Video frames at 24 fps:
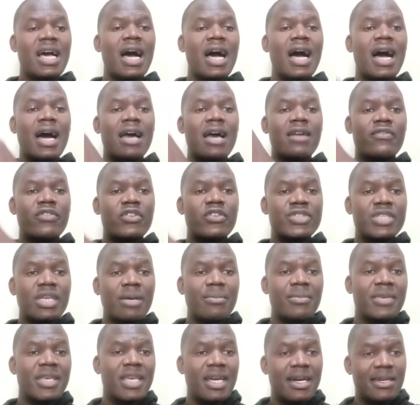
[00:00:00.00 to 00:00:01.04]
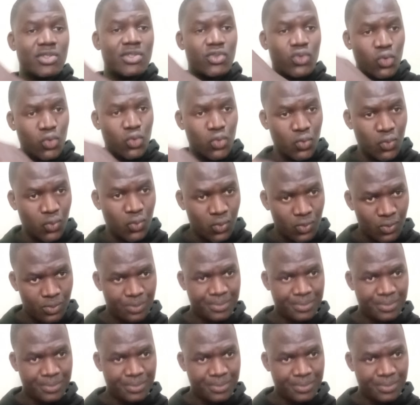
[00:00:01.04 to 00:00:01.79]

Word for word: are for Samia Suluhu.